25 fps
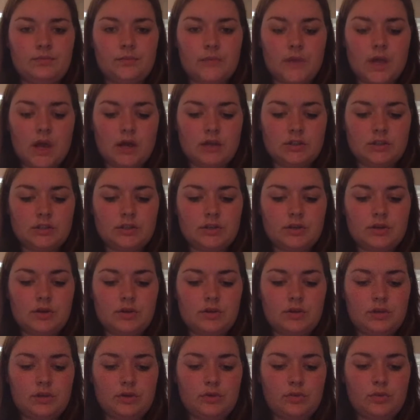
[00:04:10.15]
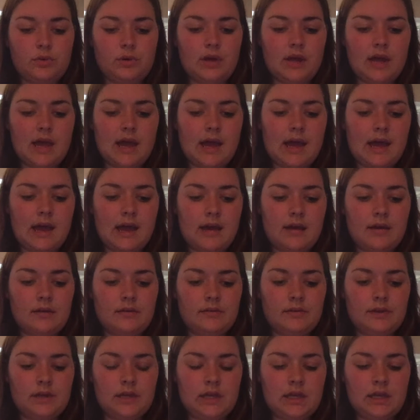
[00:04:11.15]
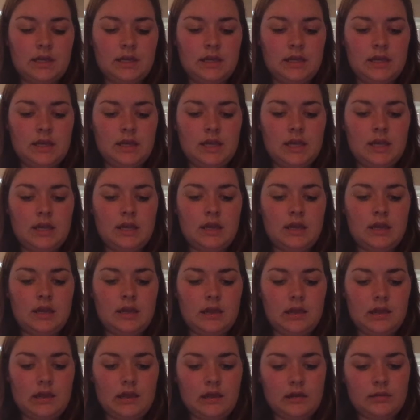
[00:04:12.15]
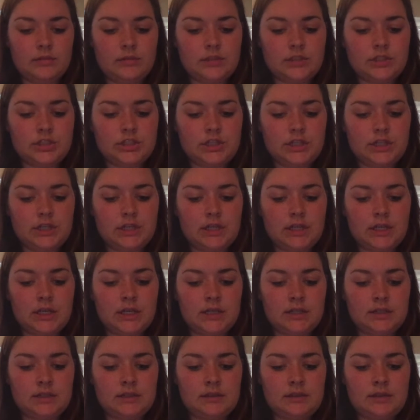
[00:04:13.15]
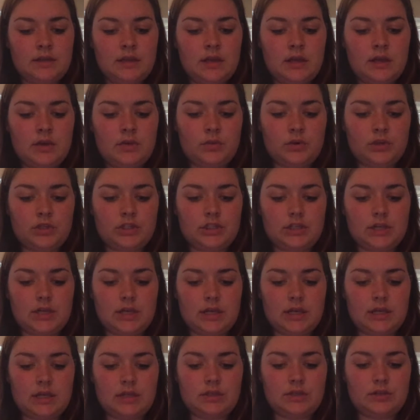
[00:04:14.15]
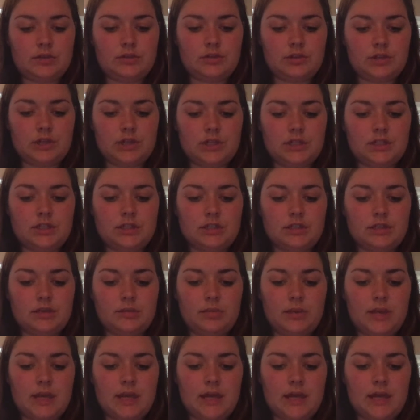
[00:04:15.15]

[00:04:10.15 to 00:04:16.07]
Also, you will have imaging, which is usually just a